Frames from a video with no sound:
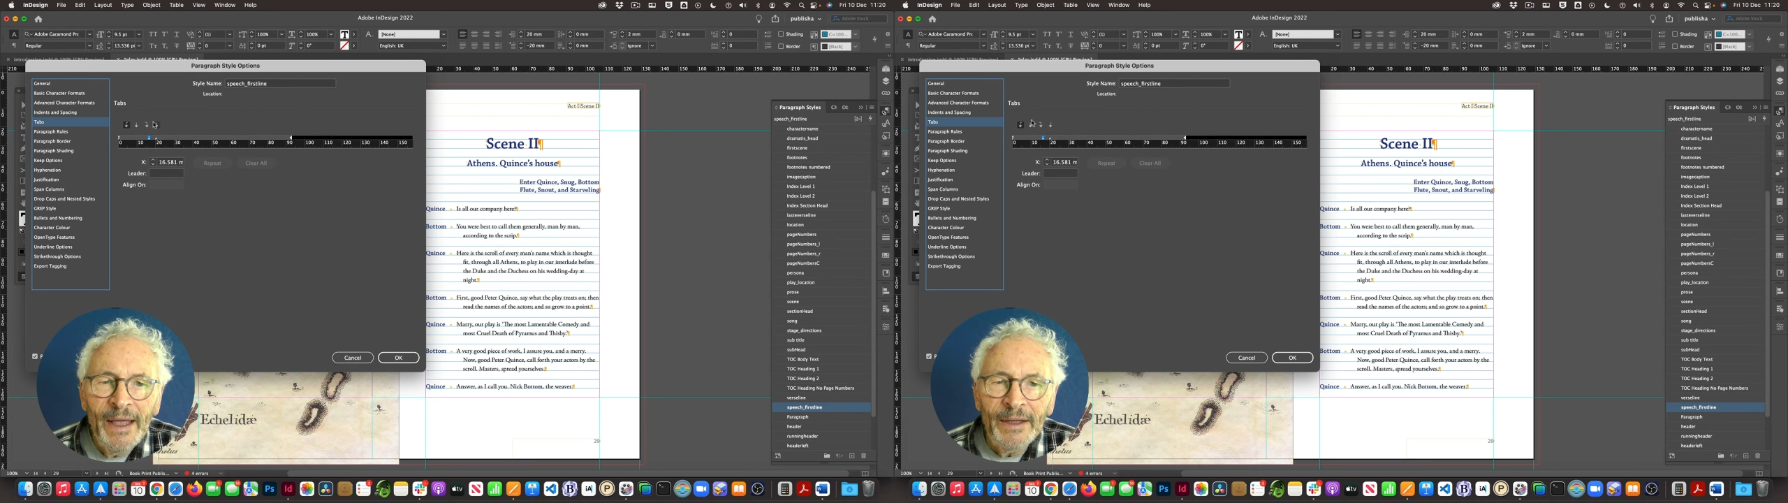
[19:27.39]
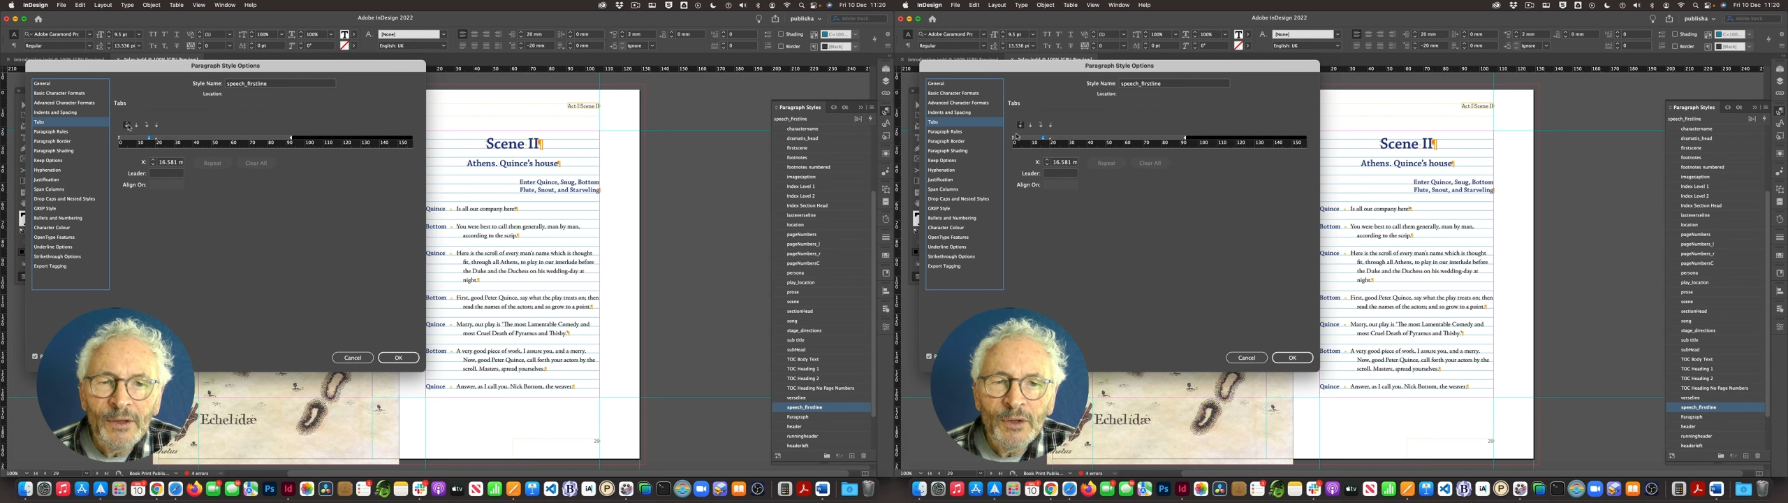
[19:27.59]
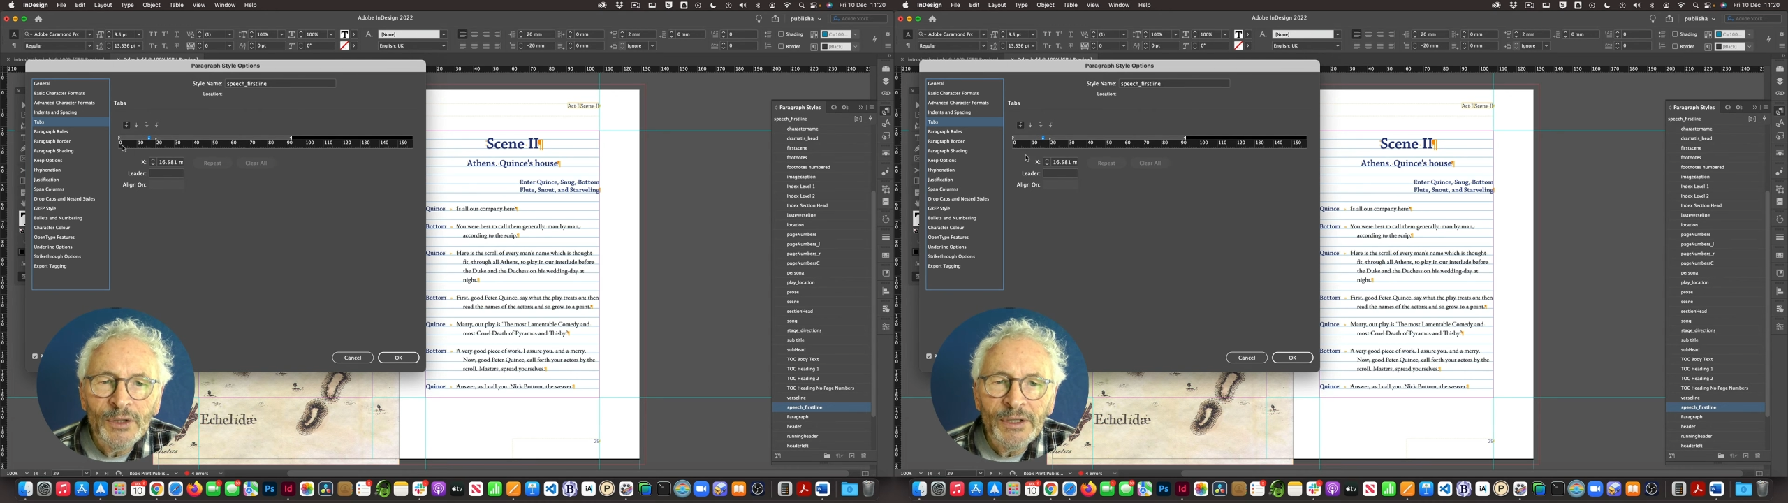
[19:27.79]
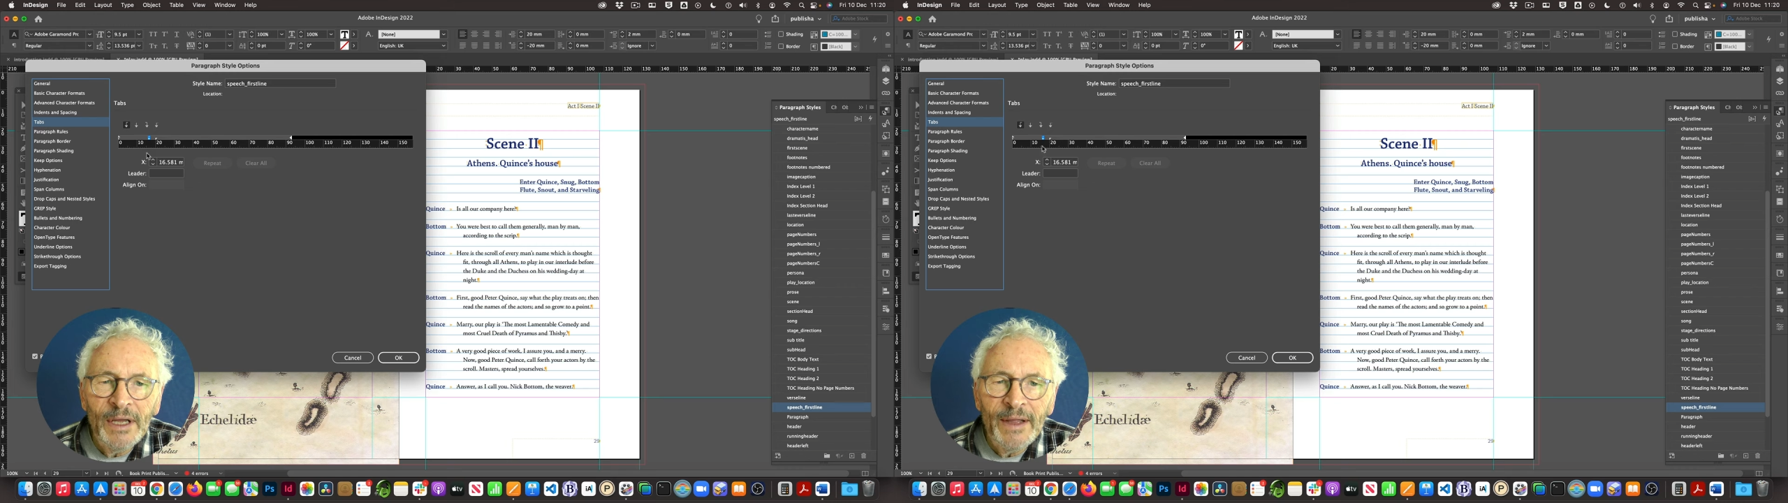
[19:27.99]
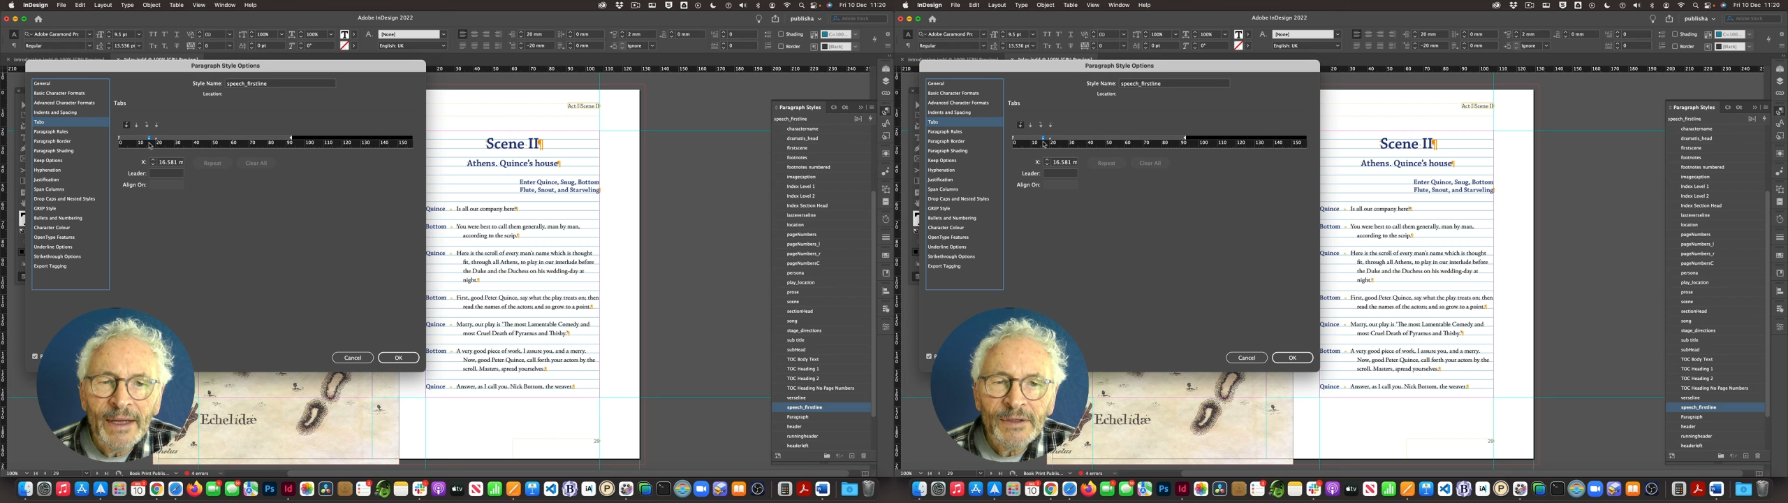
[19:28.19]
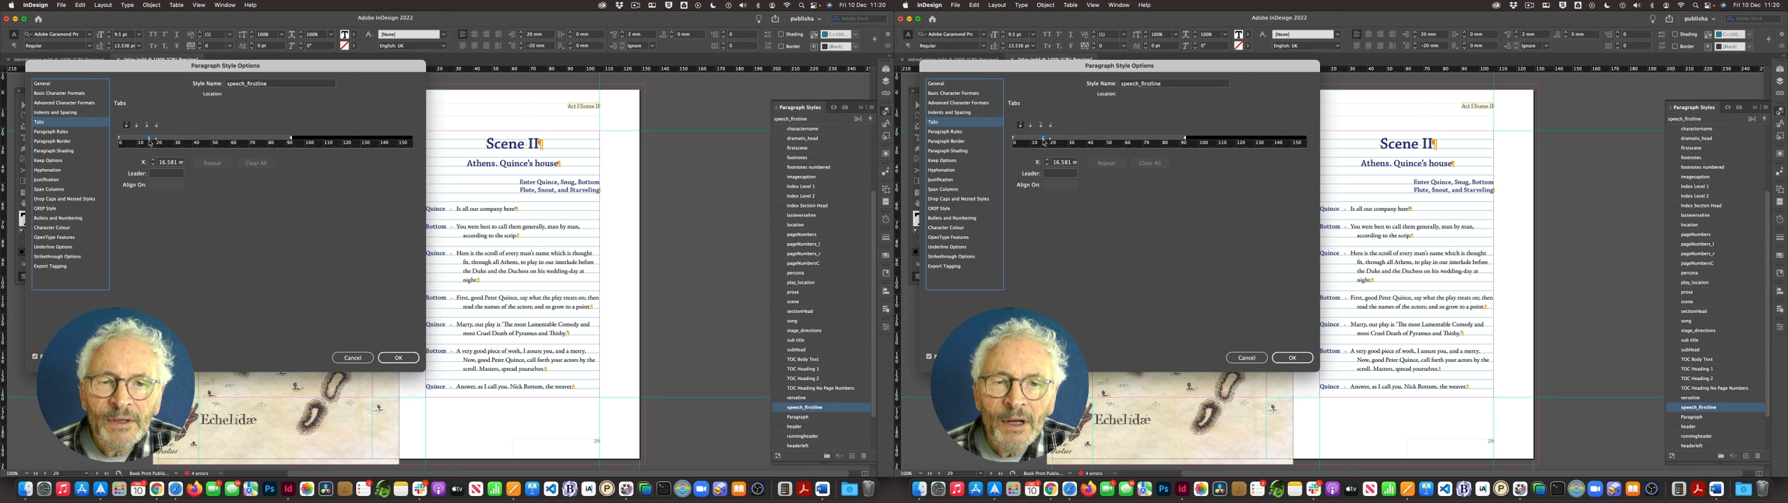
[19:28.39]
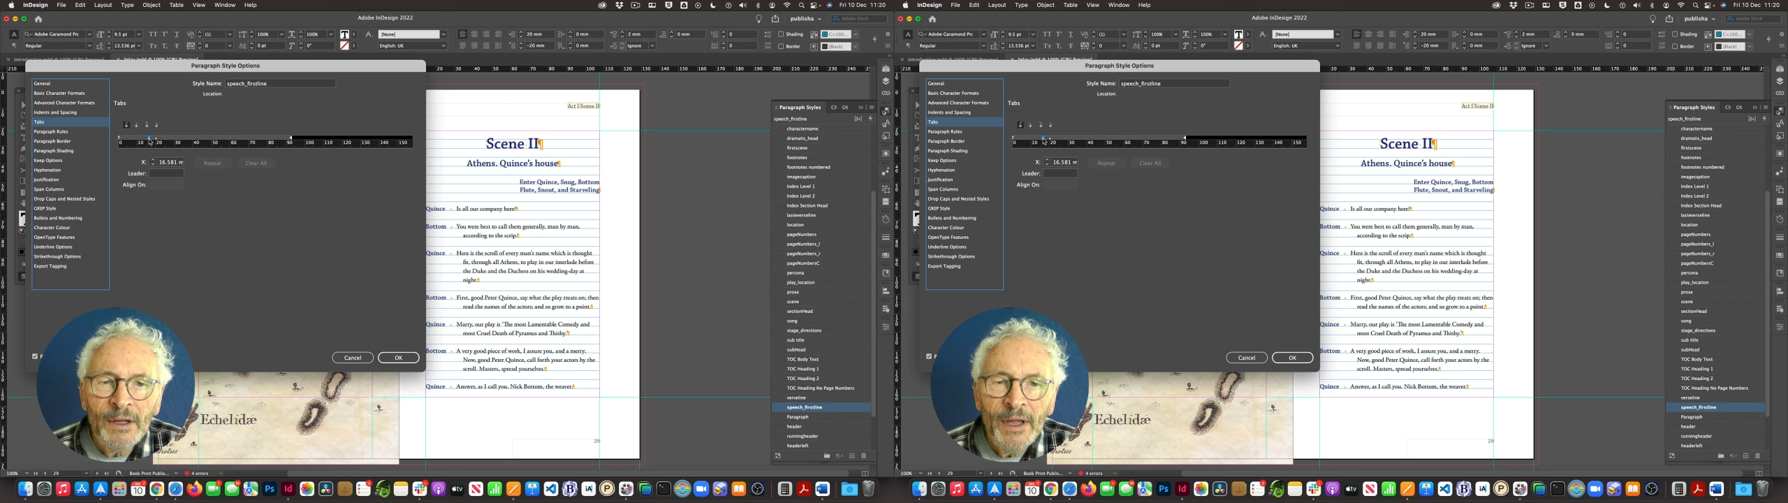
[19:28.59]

you can see that's our